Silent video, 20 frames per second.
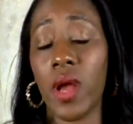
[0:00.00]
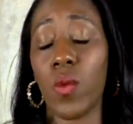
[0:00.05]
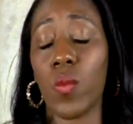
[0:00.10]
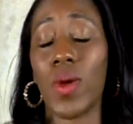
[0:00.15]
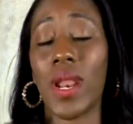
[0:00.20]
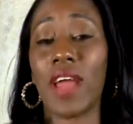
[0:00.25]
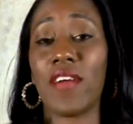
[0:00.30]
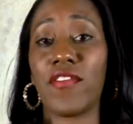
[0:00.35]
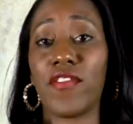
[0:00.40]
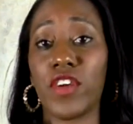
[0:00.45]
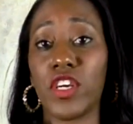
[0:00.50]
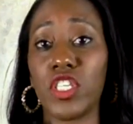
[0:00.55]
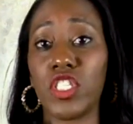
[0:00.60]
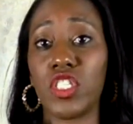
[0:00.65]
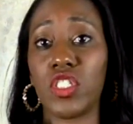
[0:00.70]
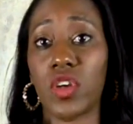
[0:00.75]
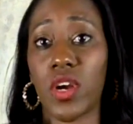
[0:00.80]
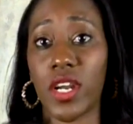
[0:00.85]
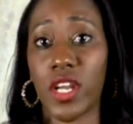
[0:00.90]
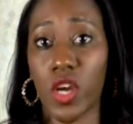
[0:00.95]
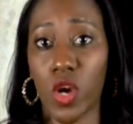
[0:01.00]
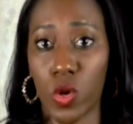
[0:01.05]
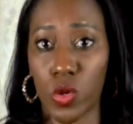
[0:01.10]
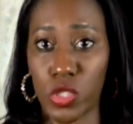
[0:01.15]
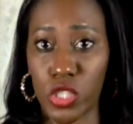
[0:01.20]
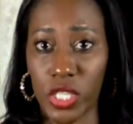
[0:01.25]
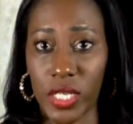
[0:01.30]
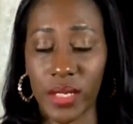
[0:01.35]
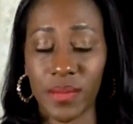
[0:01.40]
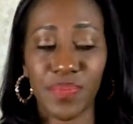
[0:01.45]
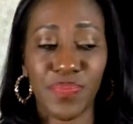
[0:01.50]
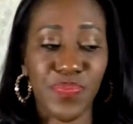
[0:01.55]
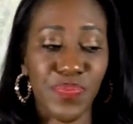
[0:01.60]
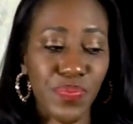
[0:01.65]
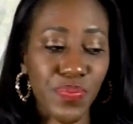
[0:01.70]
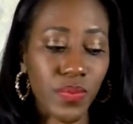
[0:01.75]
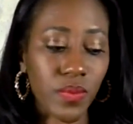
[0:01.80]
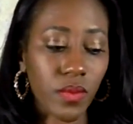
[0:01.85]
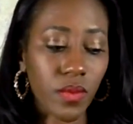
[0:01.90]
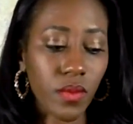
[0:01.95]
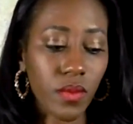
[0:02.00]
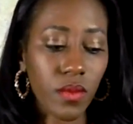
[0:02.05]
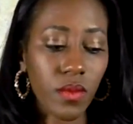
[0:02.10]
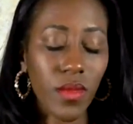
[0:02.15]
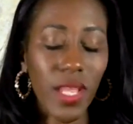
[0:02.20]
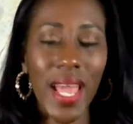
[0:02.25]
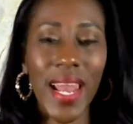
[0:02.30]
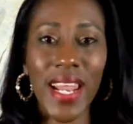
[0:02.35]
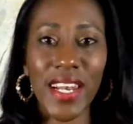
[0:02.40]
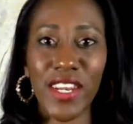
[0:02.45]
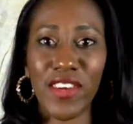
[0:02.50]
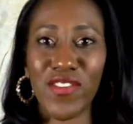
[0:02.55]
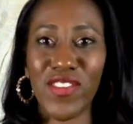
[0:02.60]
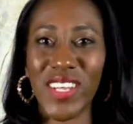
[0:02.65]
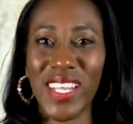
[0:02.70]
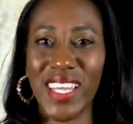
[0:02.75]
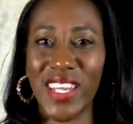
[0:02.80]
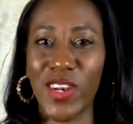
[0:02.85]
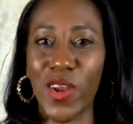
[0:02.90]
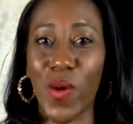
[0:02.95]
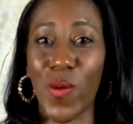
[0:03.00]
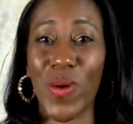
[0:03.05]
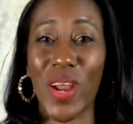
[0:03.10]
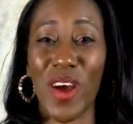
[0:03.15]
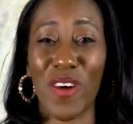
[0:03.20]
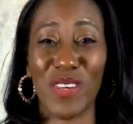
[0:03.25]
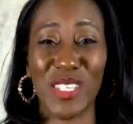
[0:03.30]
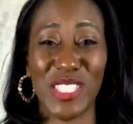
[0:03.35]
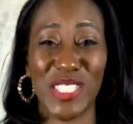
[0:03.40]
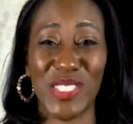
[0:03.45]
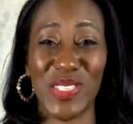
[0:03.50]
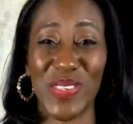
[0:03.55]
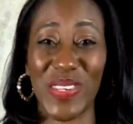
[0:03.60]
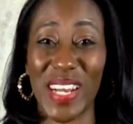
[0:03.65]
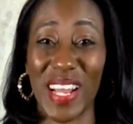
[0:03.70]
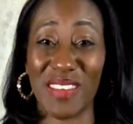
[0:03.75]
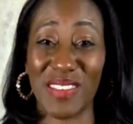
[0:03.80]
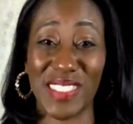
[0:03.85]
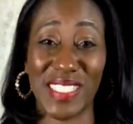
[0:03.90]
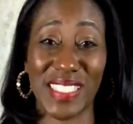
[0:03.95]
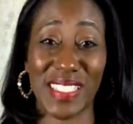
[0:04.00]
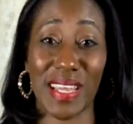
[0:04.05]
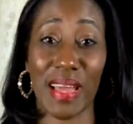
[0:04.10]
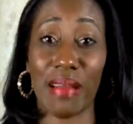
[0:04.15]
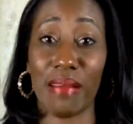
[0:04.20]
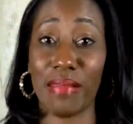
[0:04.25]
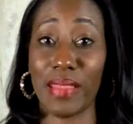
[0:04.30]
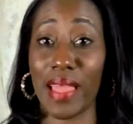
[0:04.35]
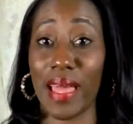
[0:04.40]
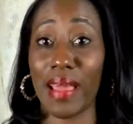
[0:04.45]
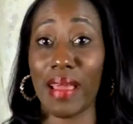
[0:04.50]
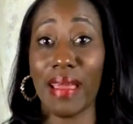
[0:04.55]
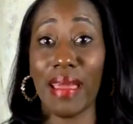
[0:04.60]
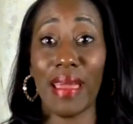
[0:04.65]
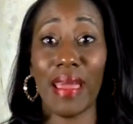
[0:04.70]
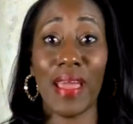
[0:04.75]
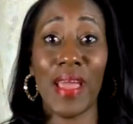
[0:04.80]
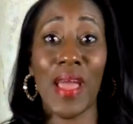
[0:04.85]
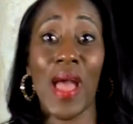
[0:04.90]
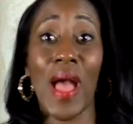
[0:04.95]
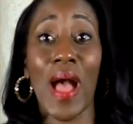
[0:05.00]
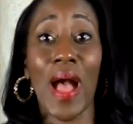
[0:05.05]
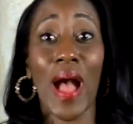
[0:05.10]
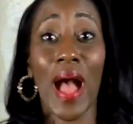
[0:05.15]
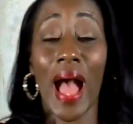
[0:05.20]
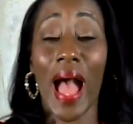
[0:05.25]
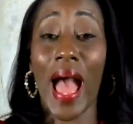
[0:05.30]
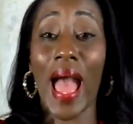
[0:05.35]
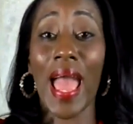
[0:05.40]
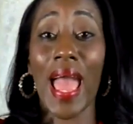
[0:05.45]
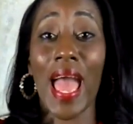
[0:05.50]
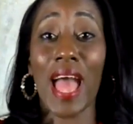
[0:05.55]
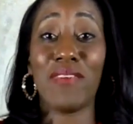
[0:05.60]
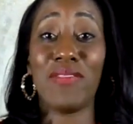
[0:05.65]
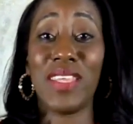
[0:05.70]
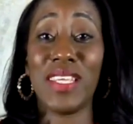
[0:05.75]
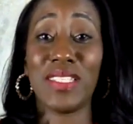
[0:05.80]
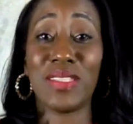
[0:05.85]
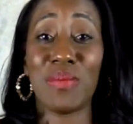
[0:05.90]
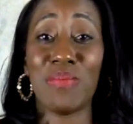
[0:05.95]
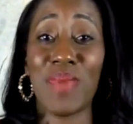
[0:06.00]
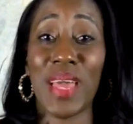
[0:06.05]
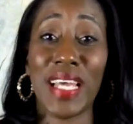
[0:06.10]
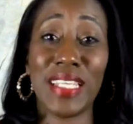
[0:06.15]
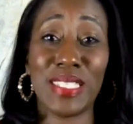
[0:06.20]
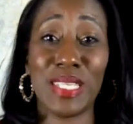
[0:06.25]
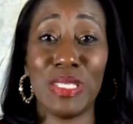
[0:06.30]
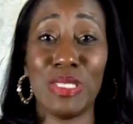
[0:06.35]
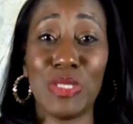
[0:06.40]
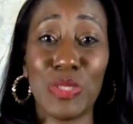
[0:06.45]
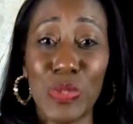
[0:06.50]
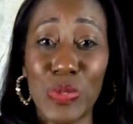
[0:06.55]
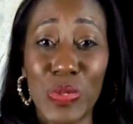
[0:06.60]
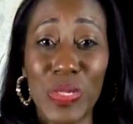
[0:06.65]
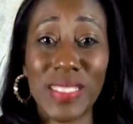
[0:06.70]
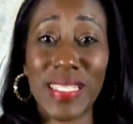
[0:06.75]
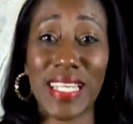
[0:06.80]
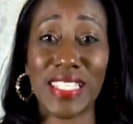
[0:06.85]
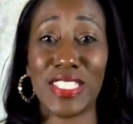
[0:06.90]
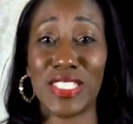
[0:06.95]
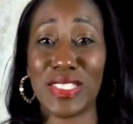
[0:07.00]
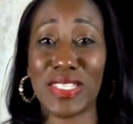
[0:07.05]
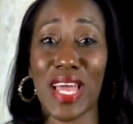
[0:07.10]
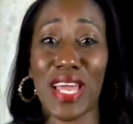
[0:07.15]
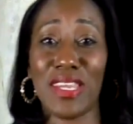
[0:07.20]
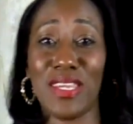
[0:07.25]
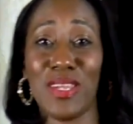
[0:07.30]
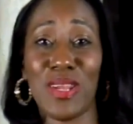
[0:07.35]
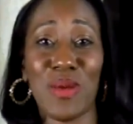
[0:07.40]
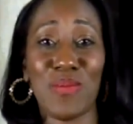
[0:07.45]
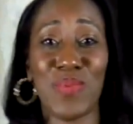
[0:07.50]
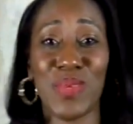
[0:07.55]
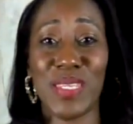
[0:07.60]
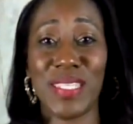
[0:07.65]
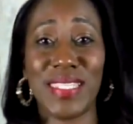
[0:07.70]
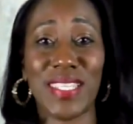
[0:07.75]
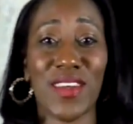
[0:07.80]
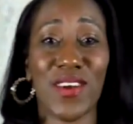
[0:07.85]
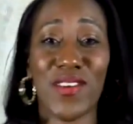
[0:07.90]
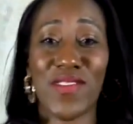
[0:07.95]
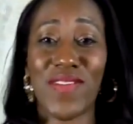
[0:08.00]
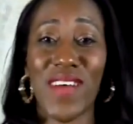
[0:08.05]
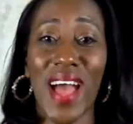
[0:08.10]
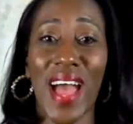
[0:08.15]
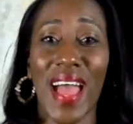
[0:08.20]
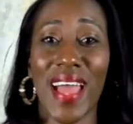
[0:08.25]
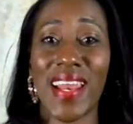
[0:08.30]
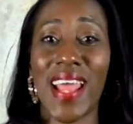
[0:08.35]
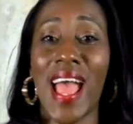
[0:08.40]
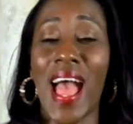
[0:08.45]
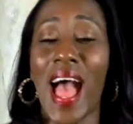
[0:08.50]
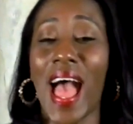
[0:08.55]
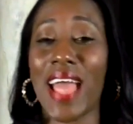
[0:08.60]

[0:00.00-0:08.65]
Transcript: When I first started coaching, and I didn't really know what I was doing. I was just kind of like, hey, I have these amazing tools. I just got NLP certified.